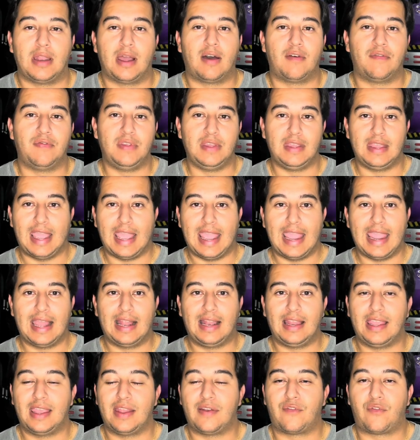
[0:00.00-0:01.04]
of the
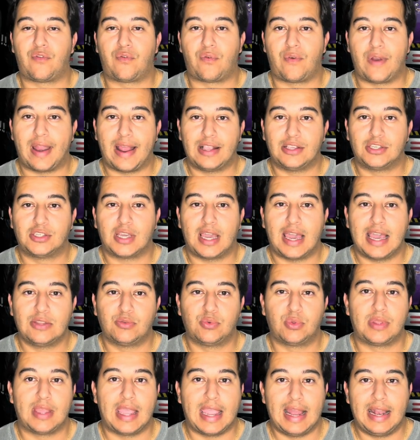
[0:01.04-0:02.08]
Alien franchise
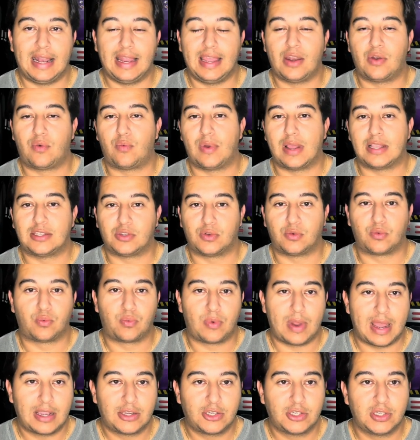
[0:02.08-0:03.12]
with Alien
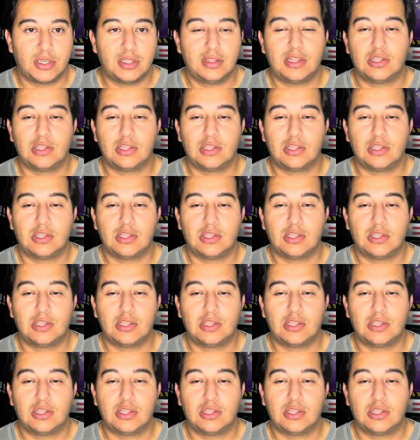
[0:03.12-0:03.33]
Resurrection.